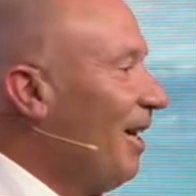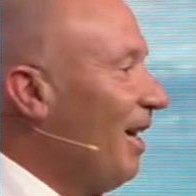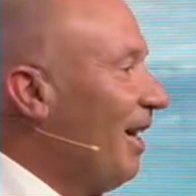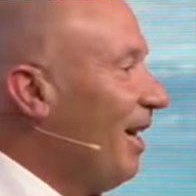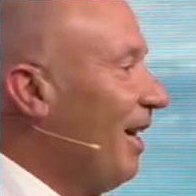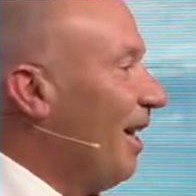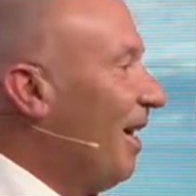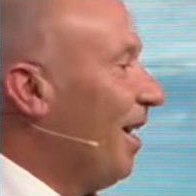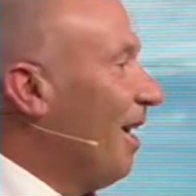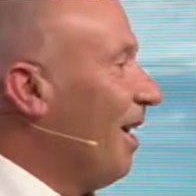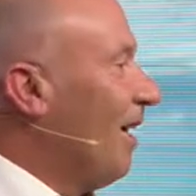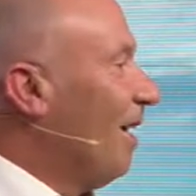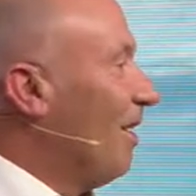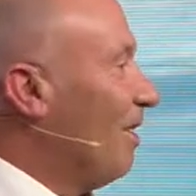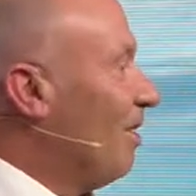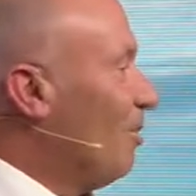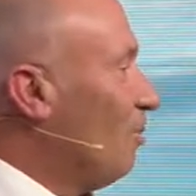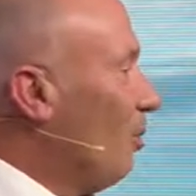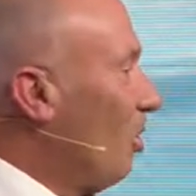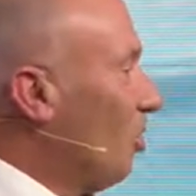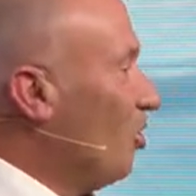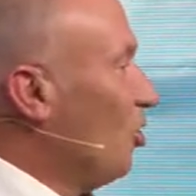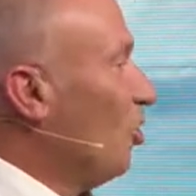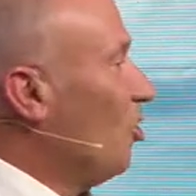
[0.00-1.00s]

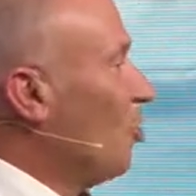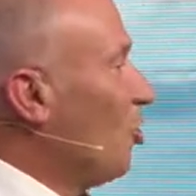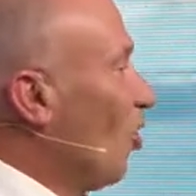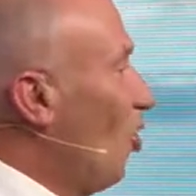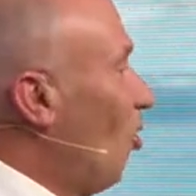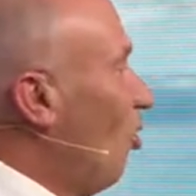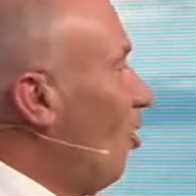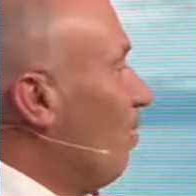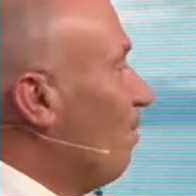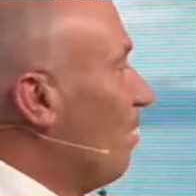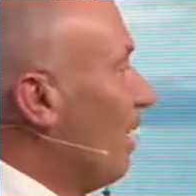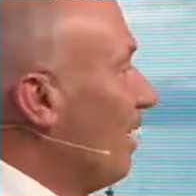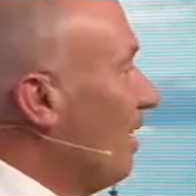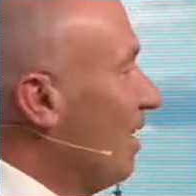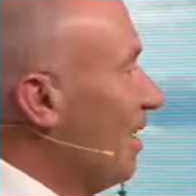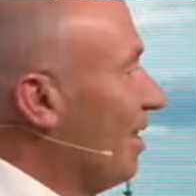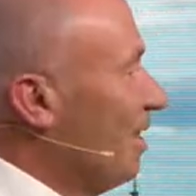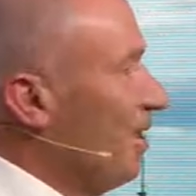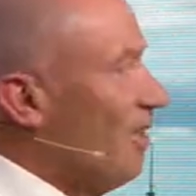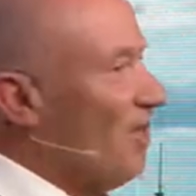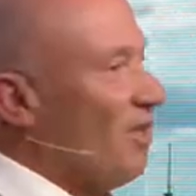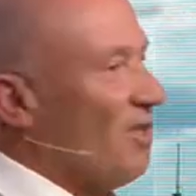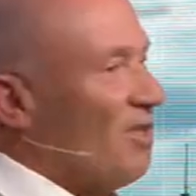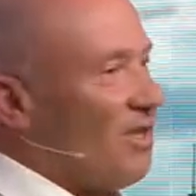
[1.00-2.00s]
And my new job
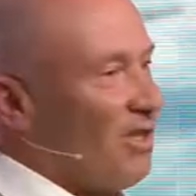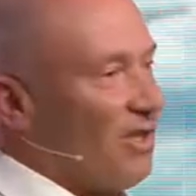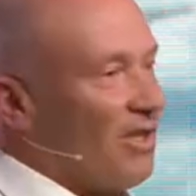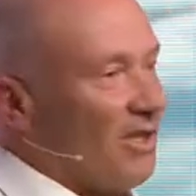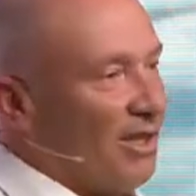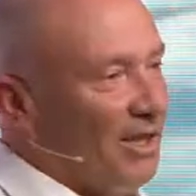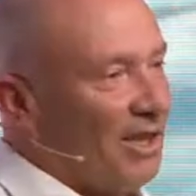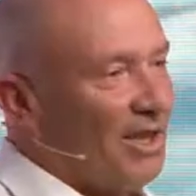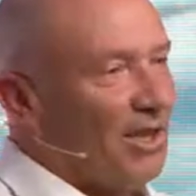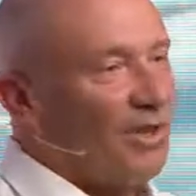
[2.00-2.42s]
is the